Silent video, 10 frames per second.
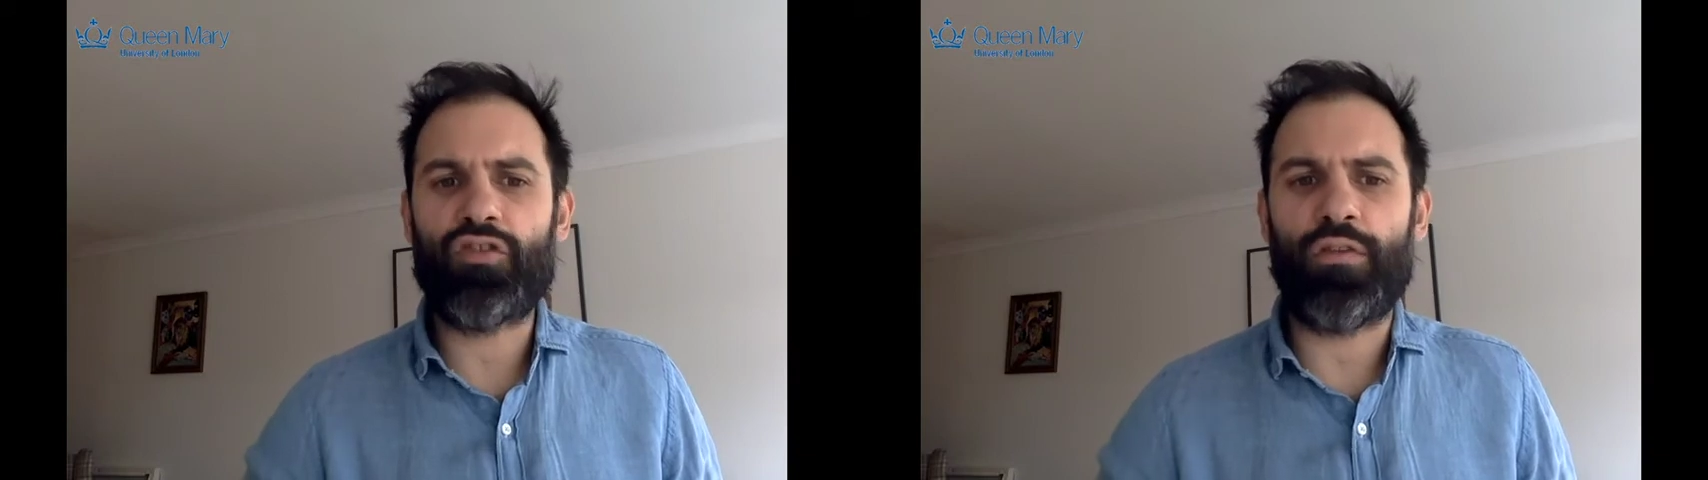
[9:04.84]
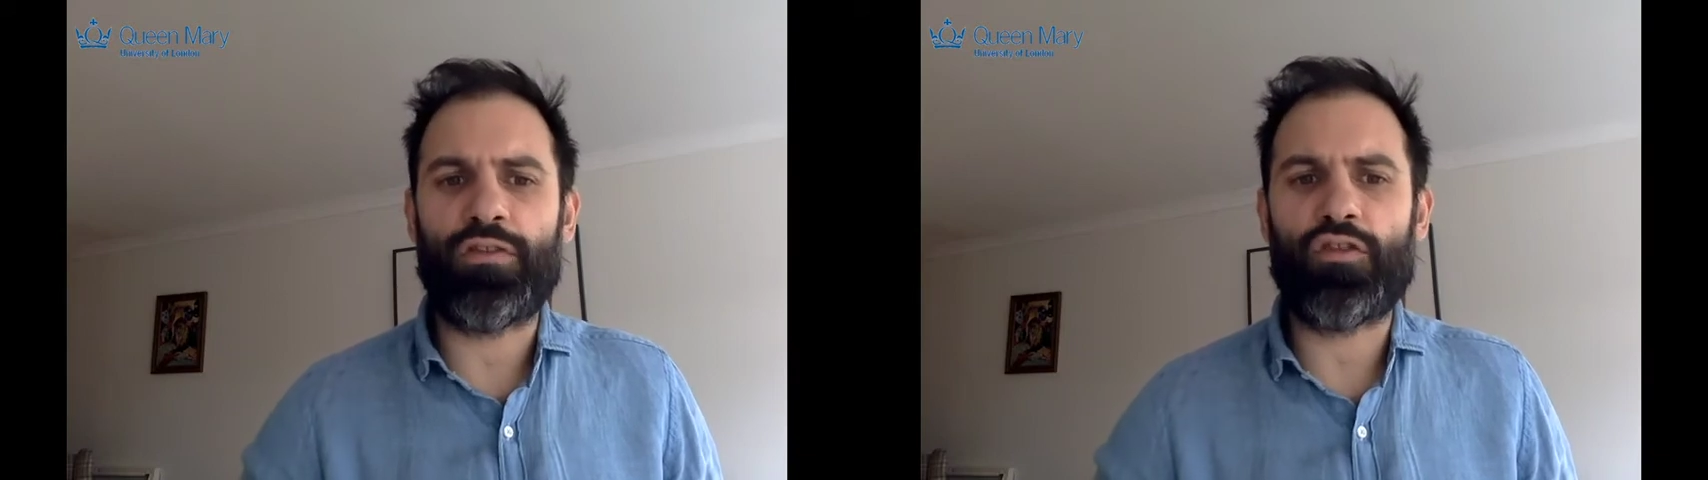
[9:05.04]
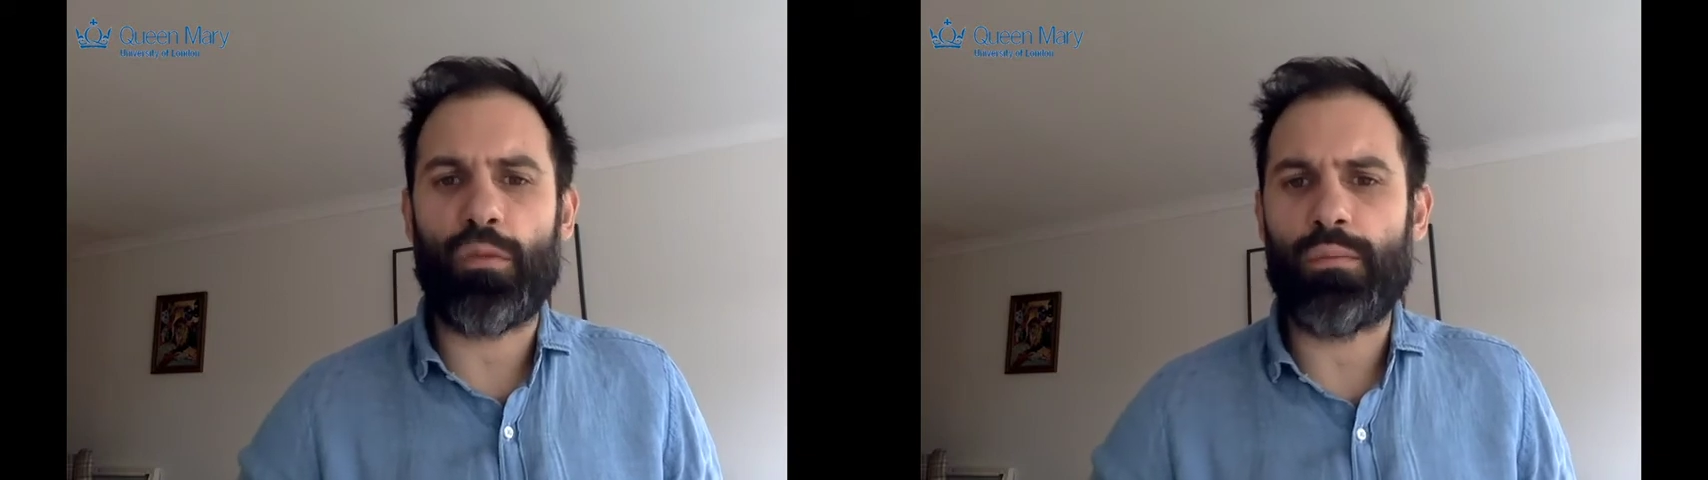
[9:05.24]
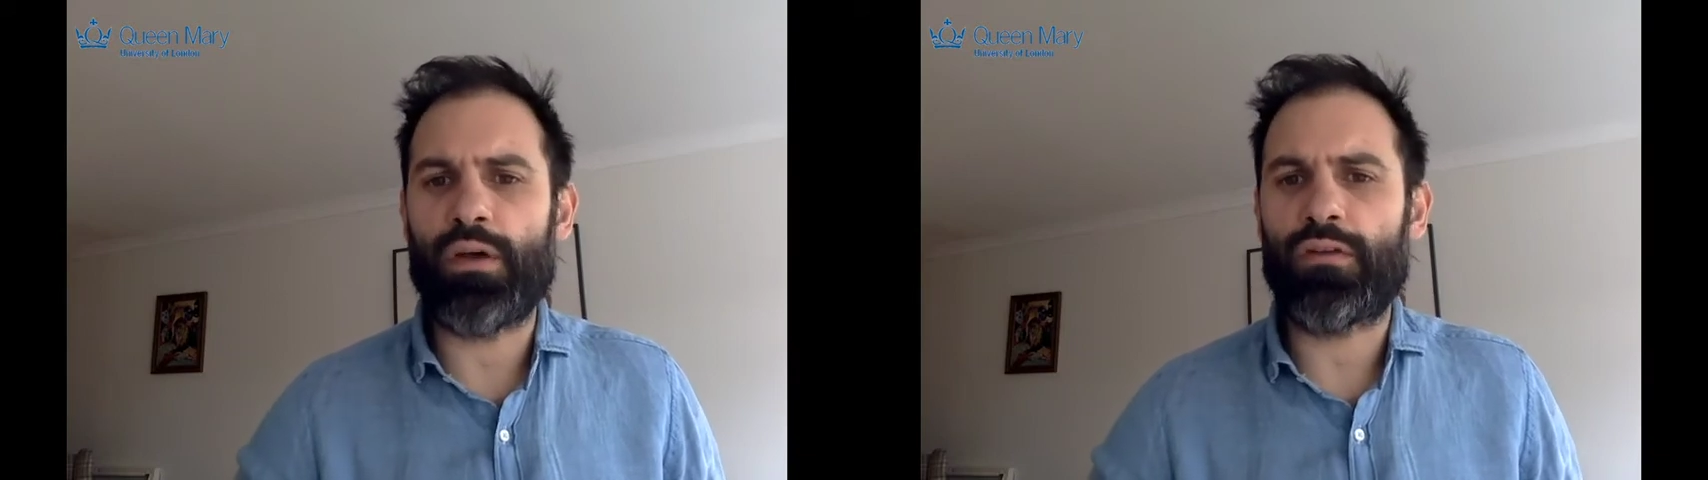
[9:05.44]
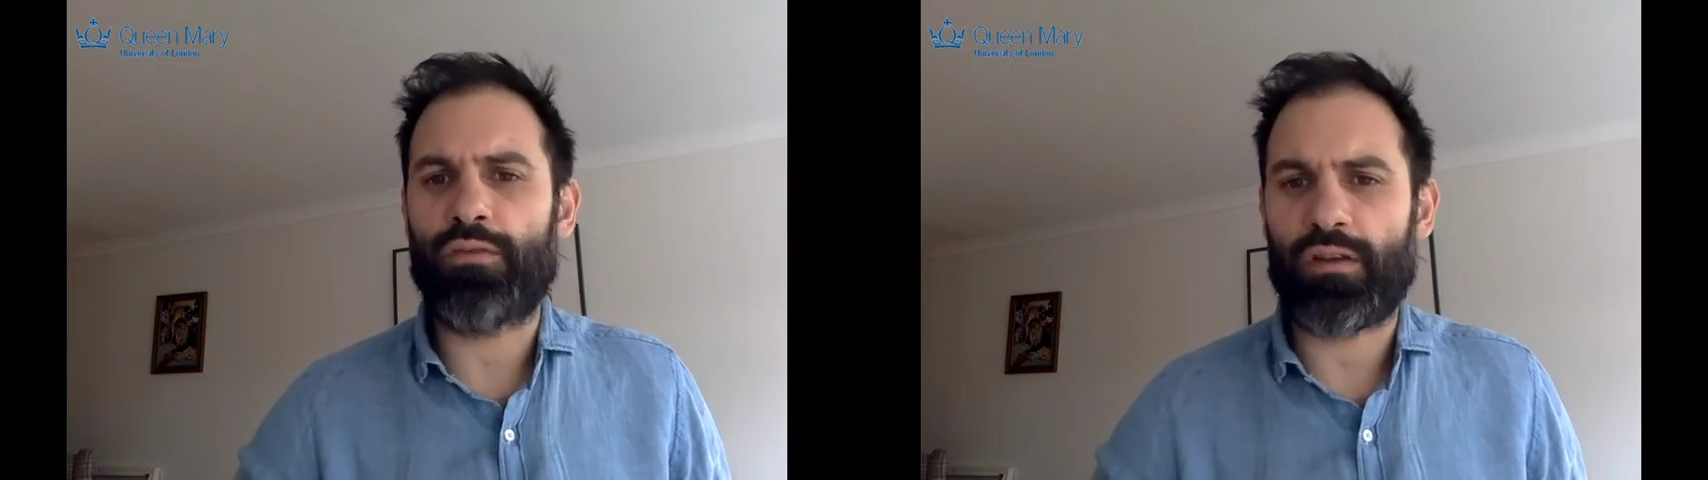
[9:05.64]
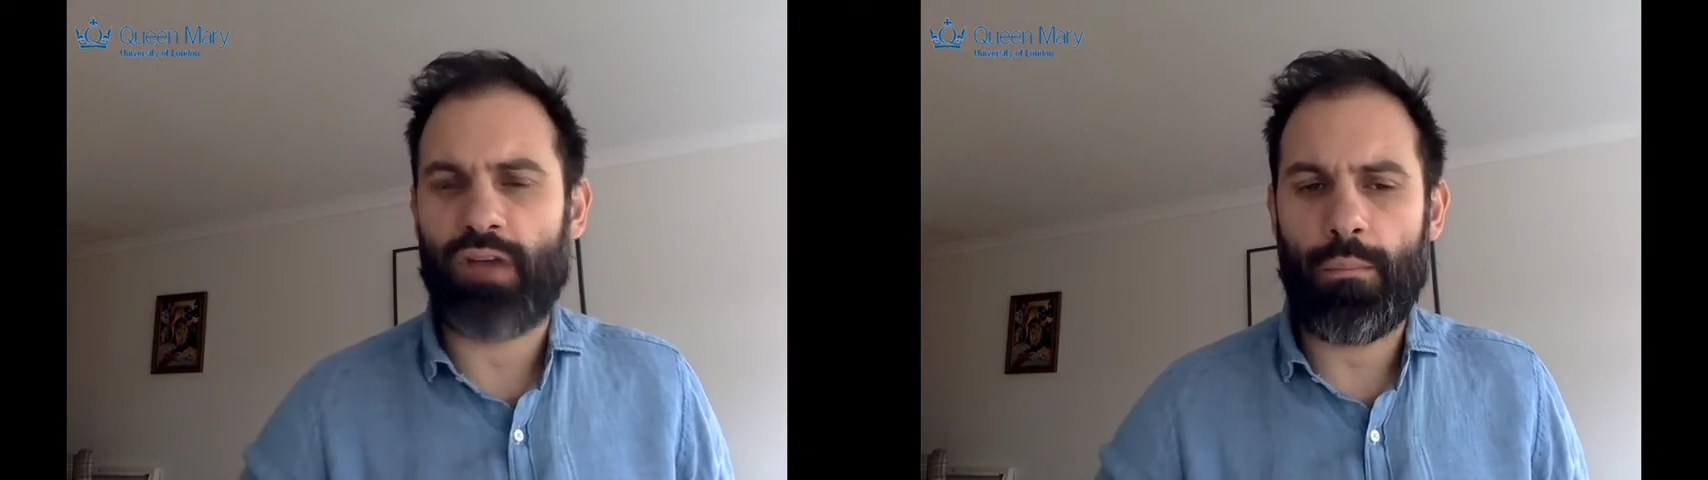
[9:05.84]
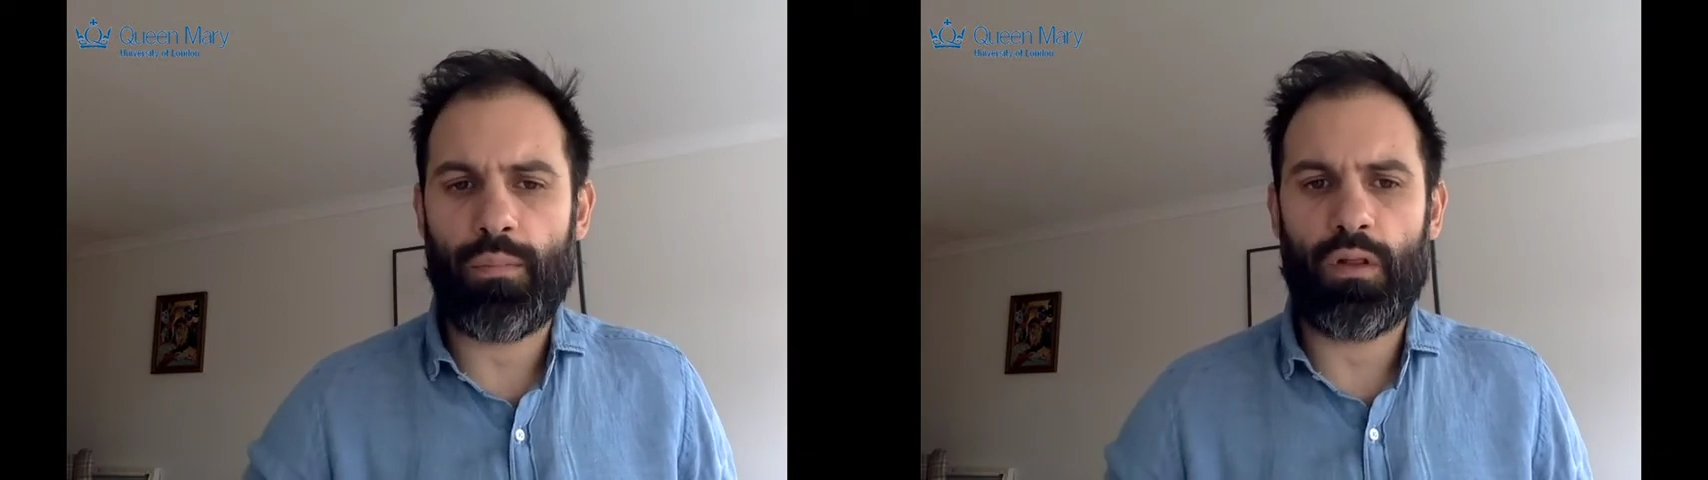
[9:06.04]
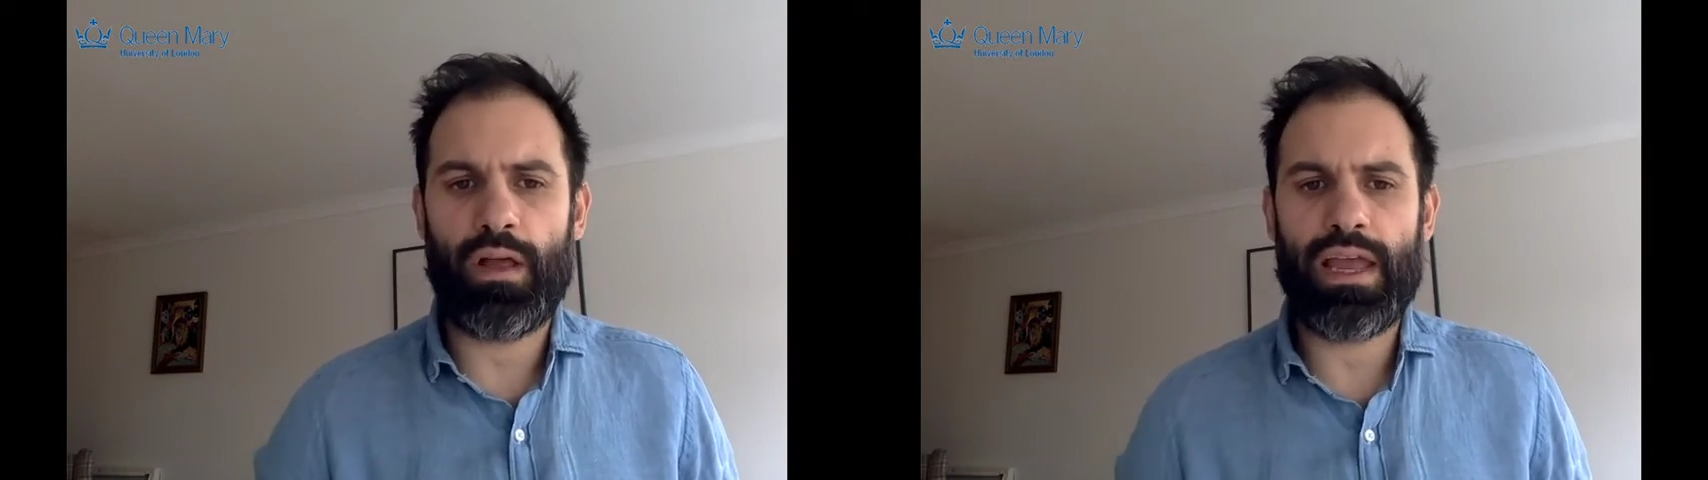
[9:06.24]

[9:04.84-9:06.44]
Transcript: John Stuart Mills, for example.